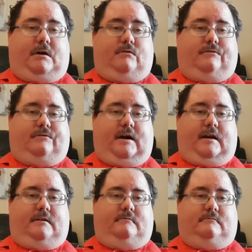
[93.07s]
both
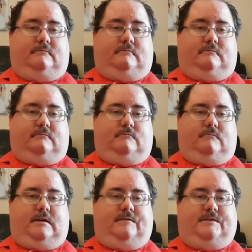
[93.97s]
done
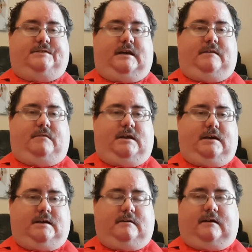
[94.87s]
in the same
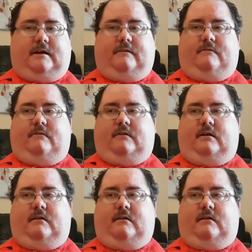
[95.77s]
year, and